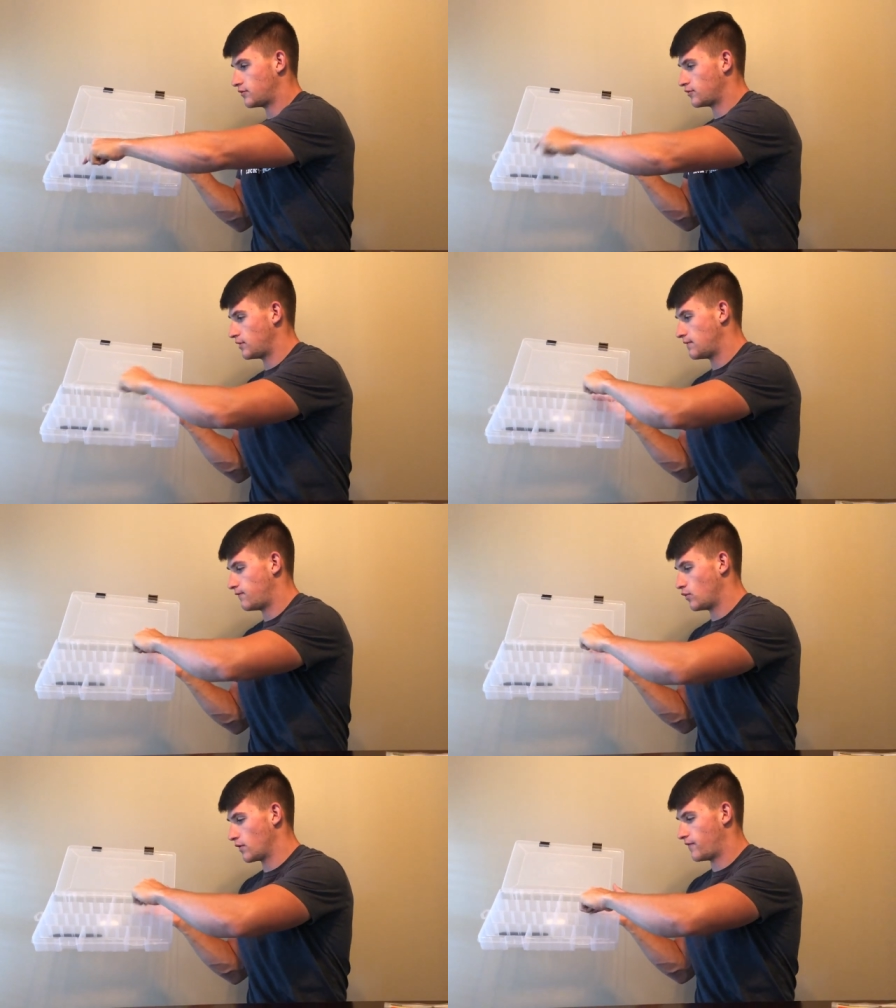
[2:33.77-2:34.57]
three,
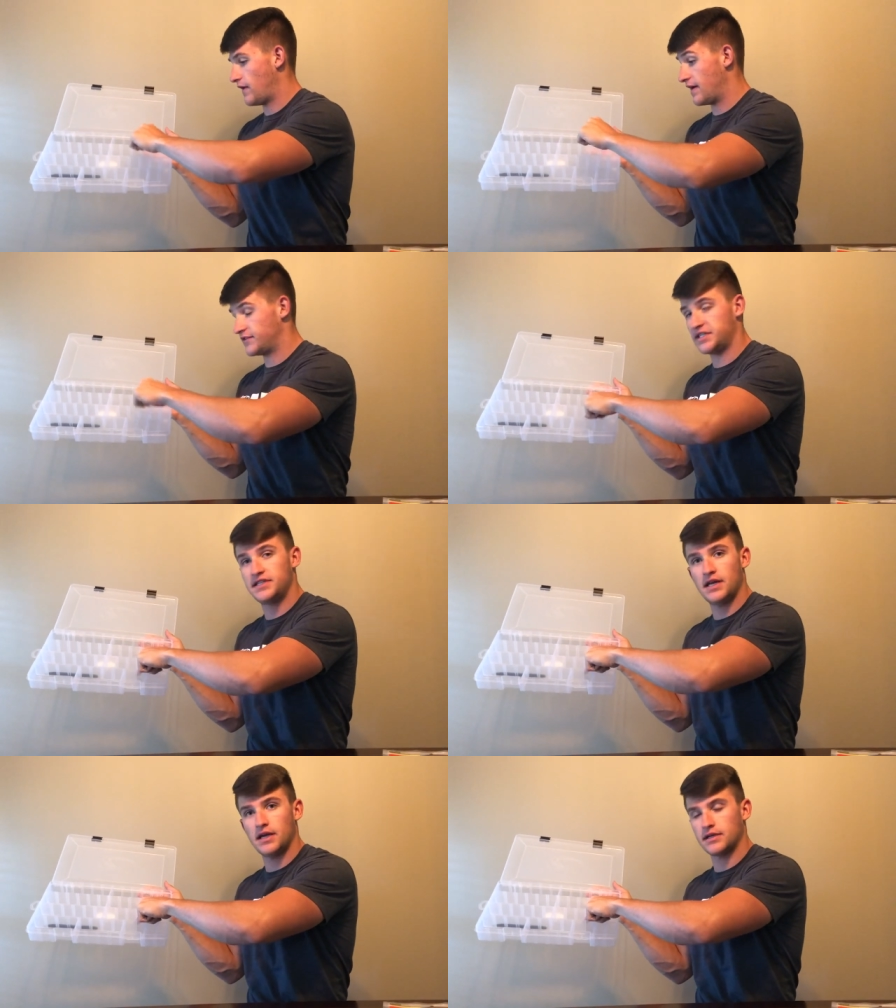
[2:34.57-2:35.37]
four, five,
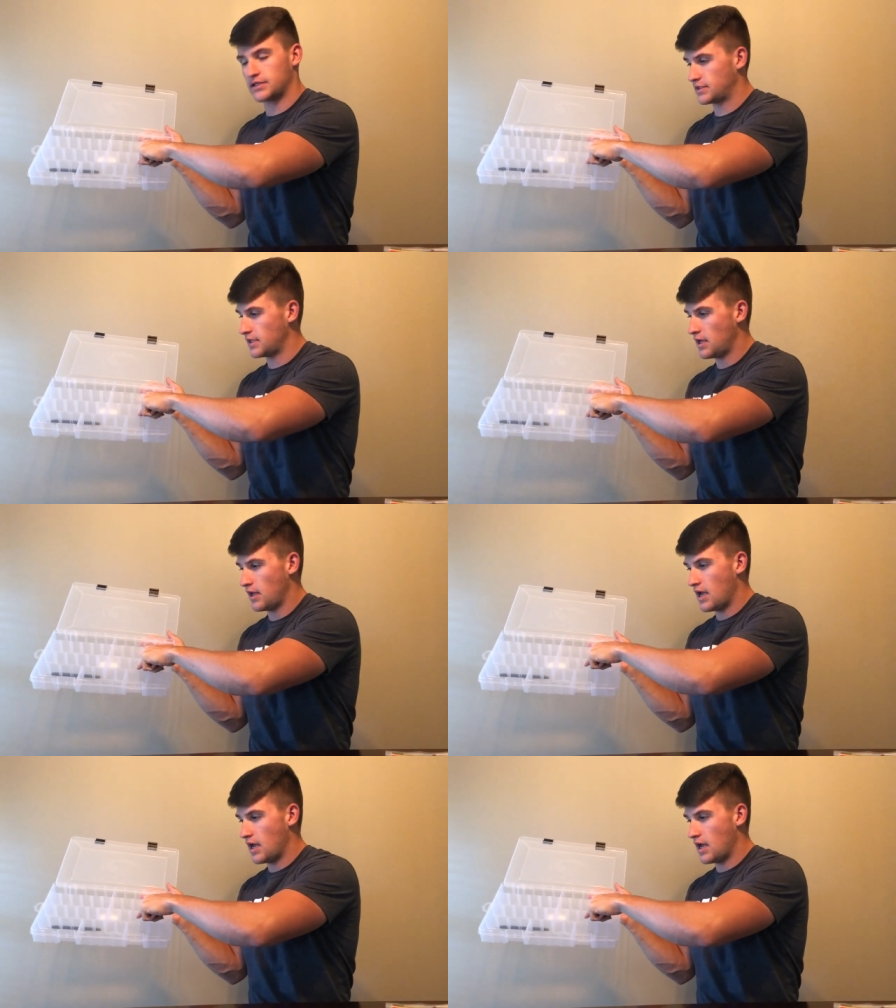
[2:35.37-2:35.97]
six